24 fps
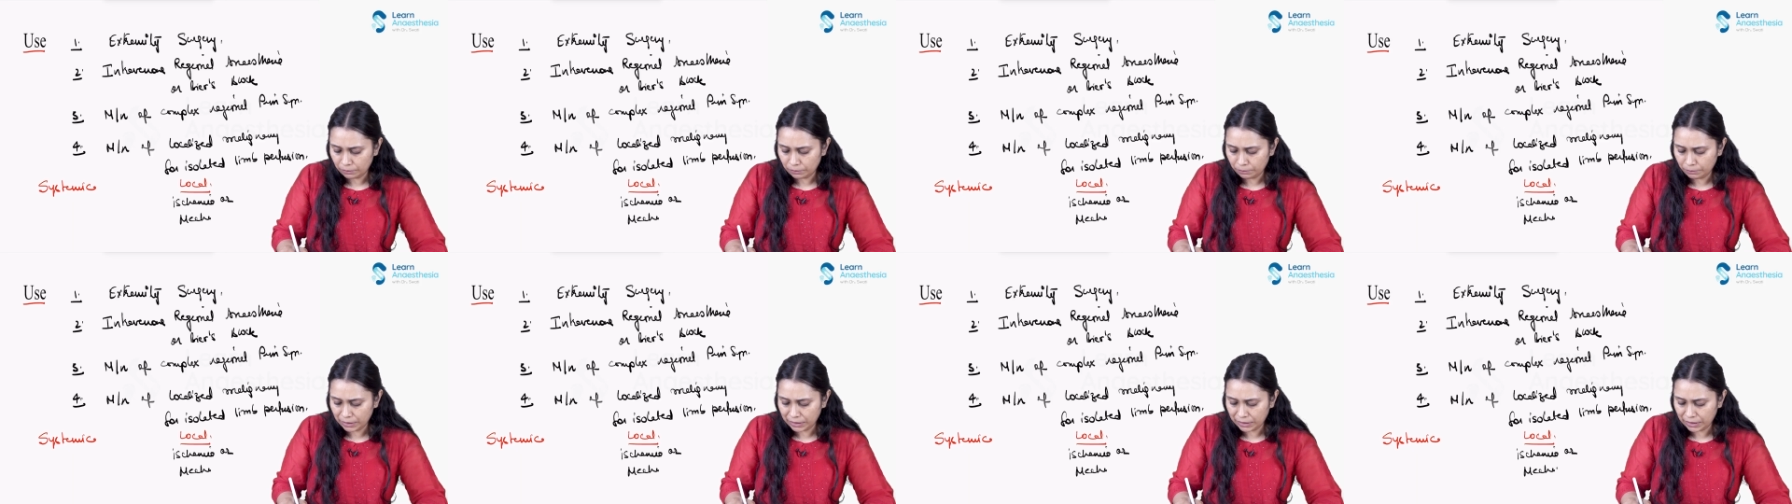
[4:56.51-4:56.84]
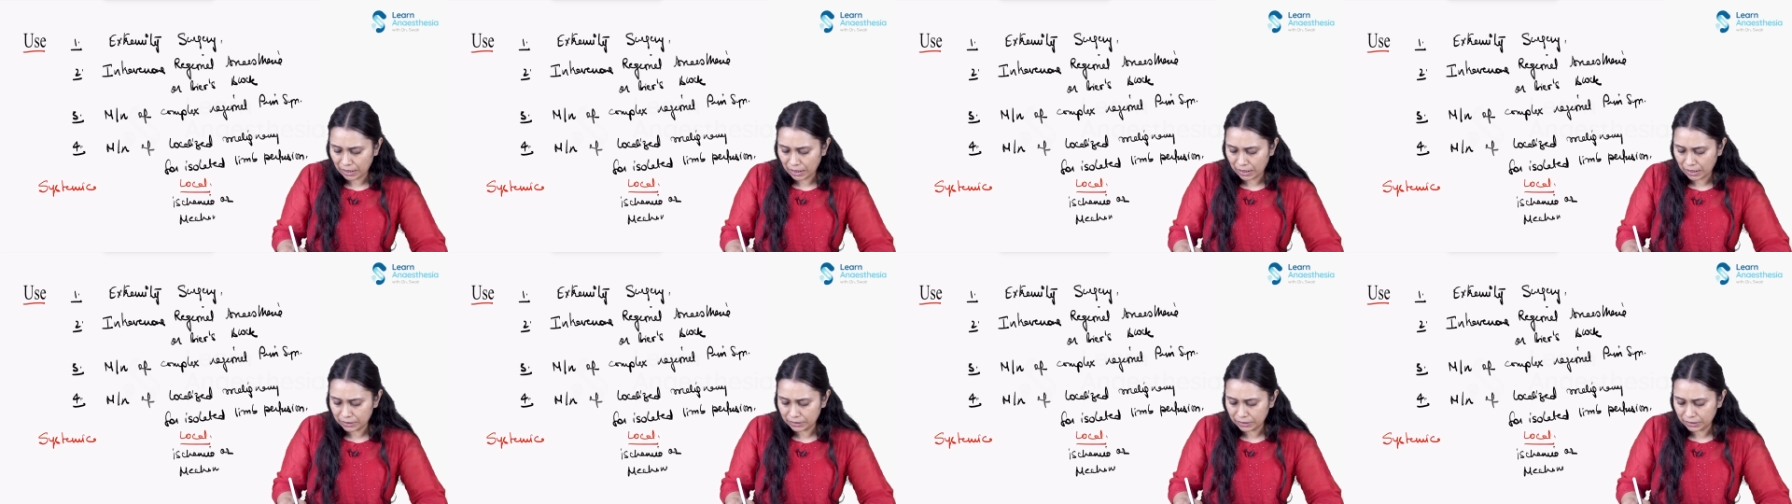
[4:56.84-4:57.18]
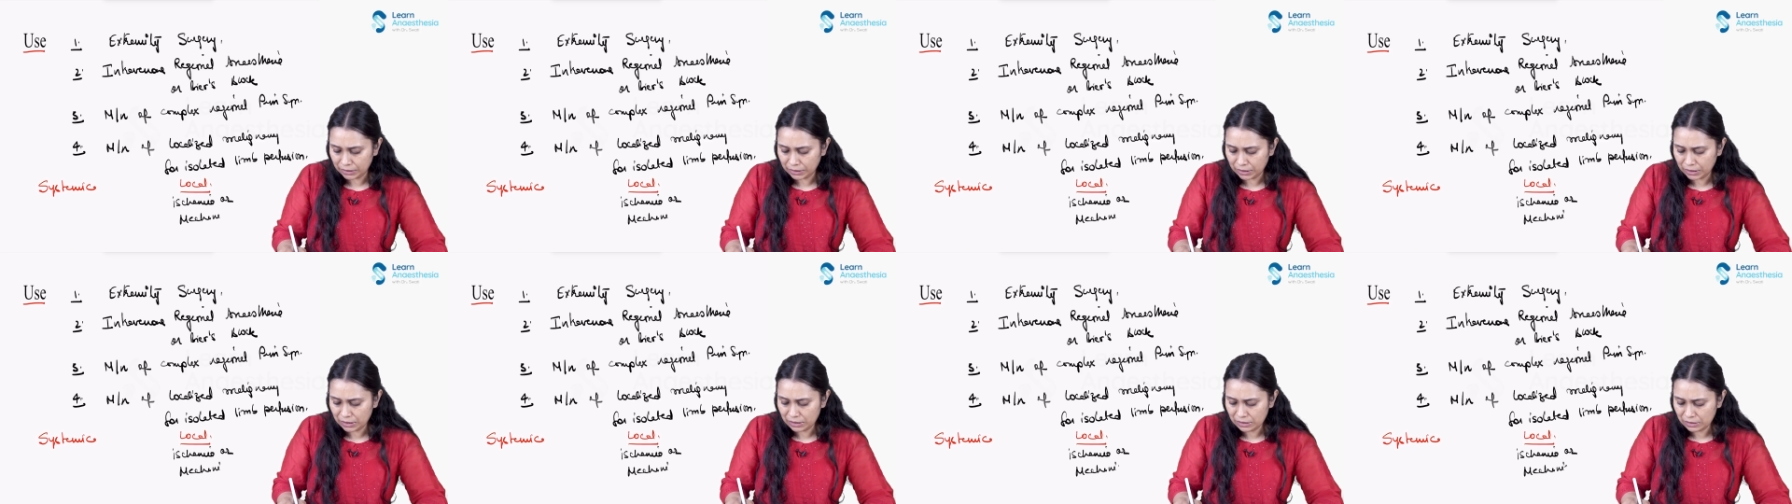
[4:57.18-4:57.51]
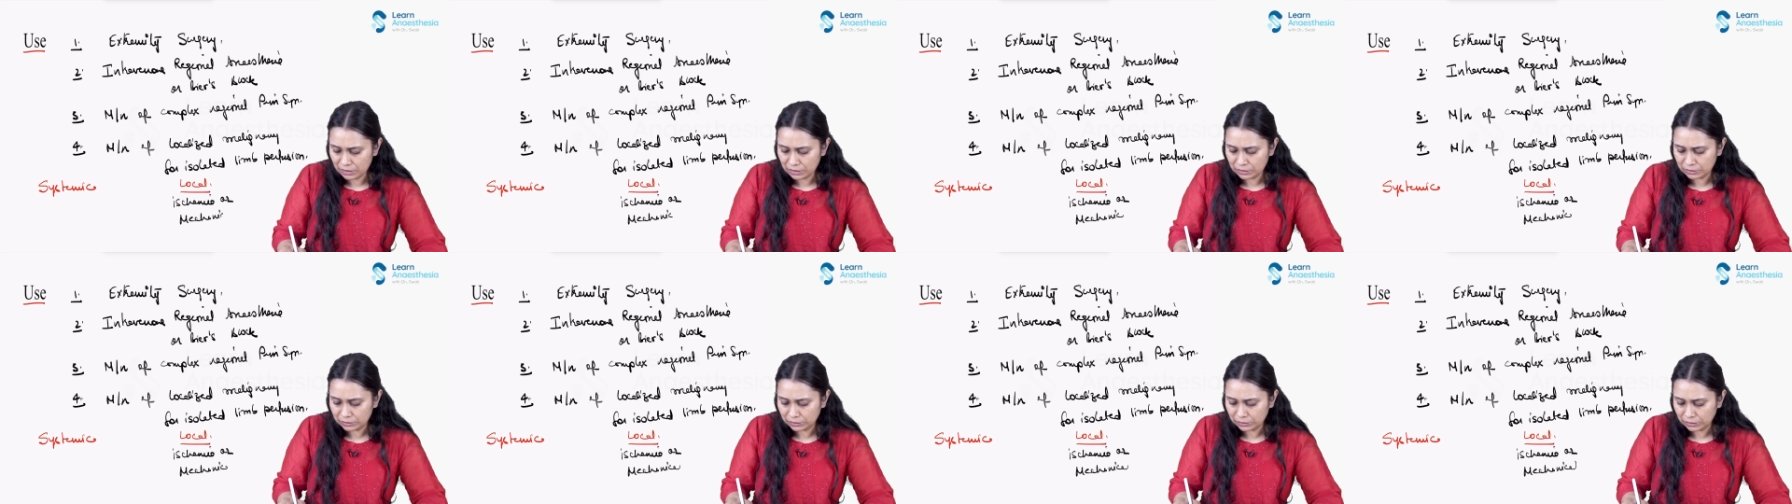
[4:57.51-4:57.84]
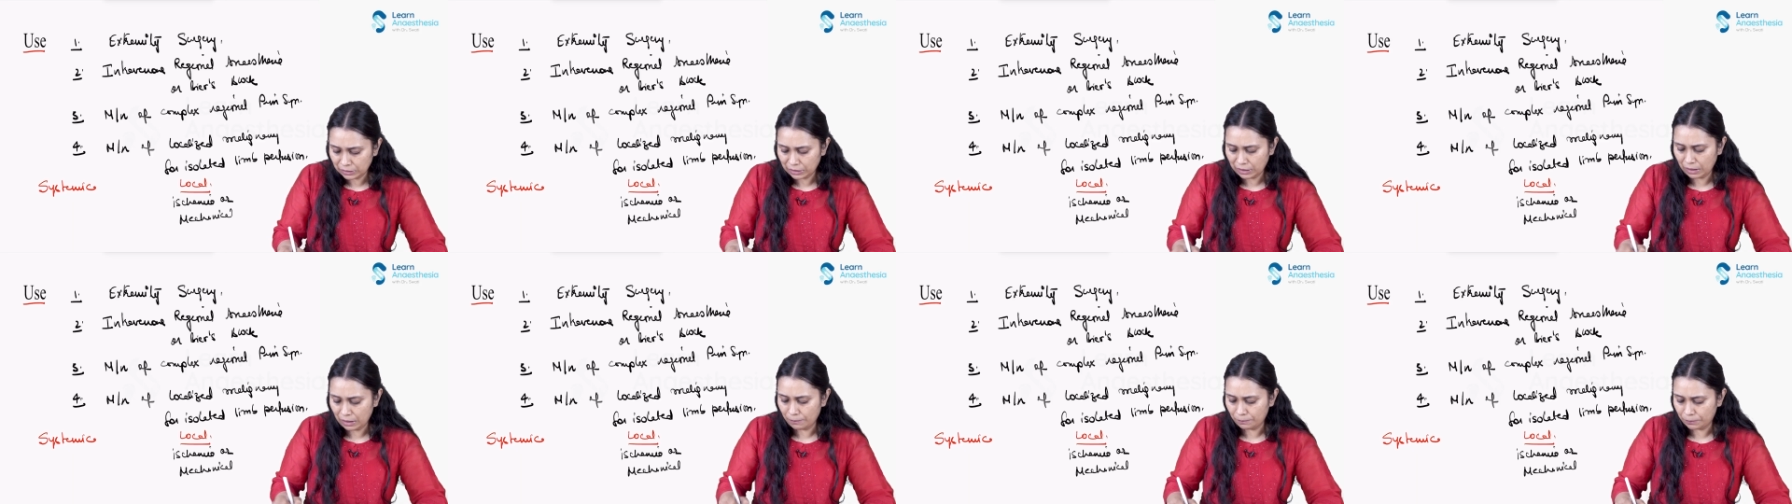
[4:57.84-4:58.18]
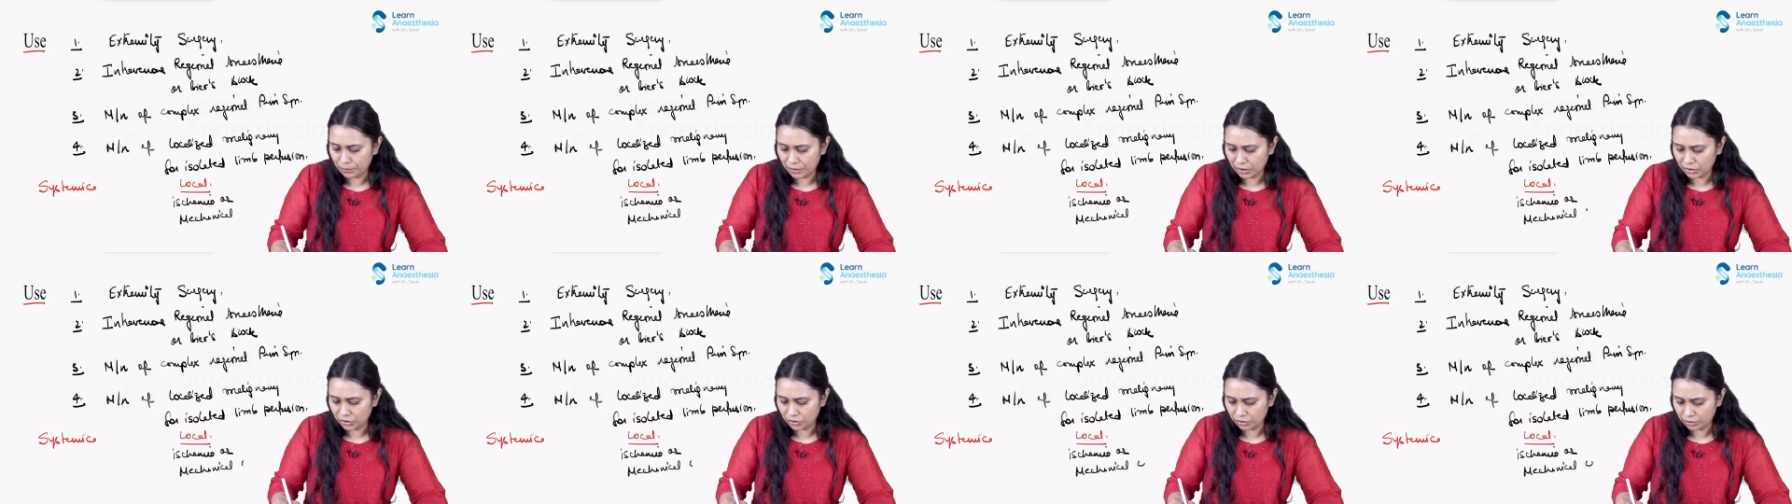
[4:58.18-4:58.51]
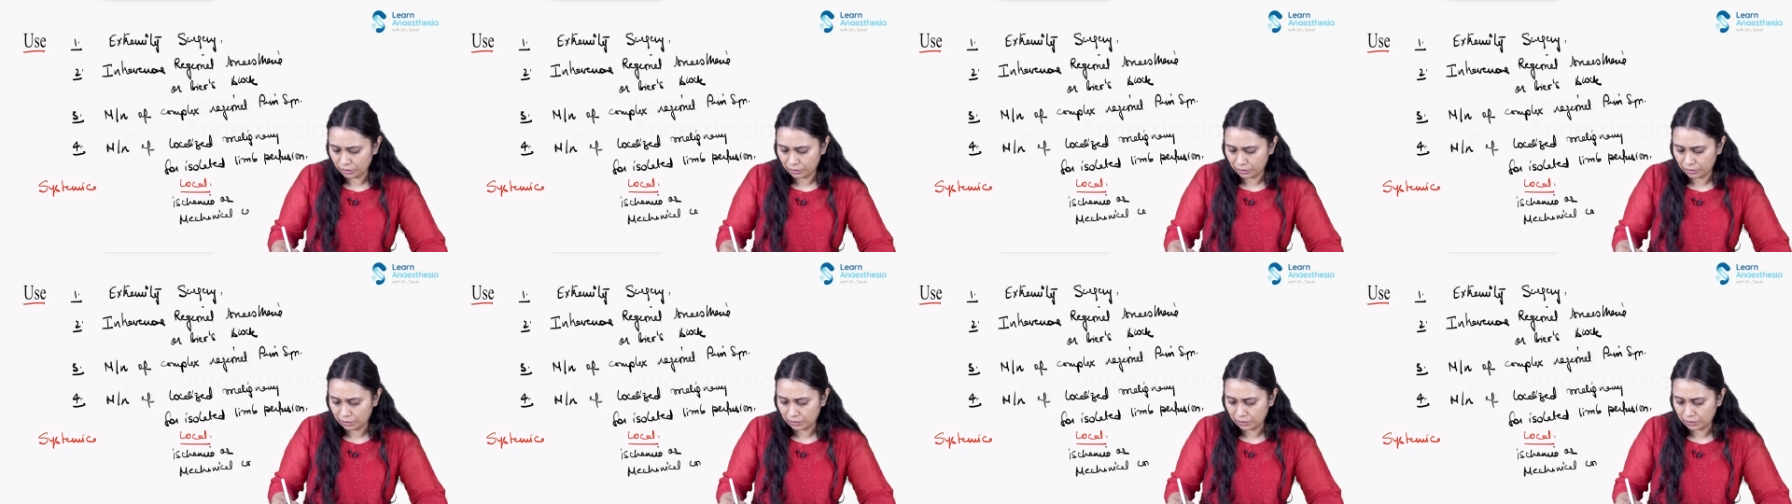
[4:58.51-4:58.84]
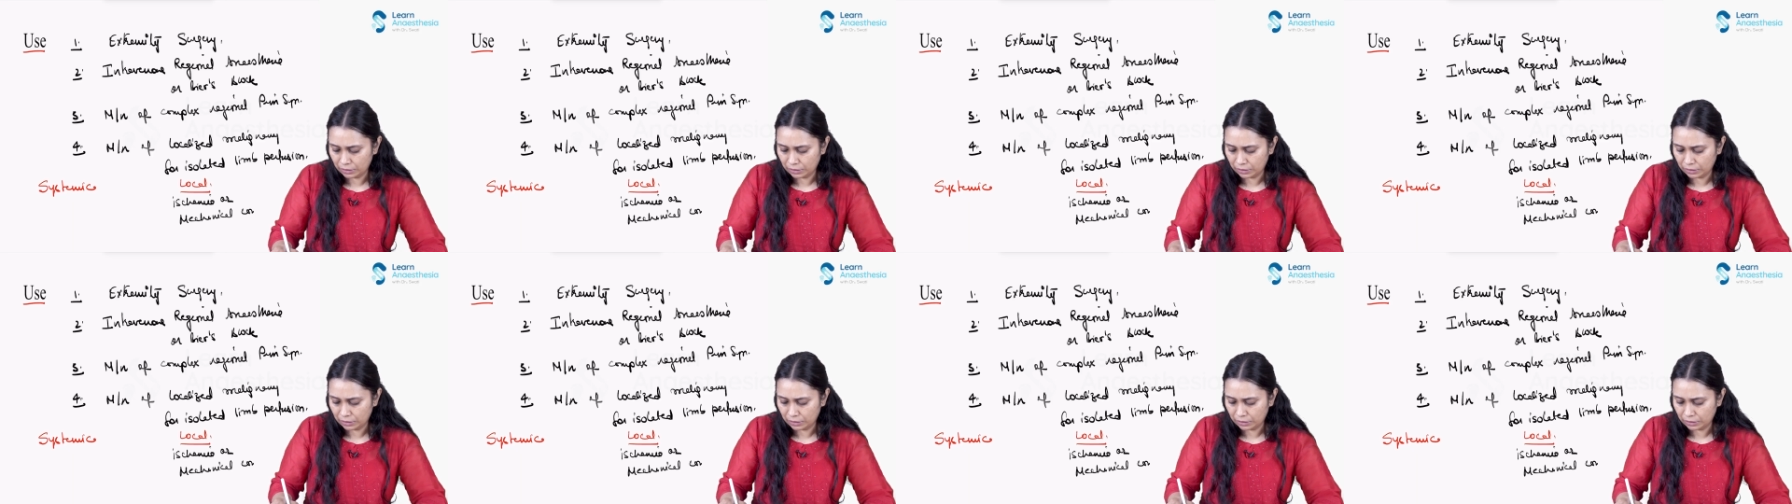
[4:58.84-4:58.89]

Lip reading: Mechanical compression,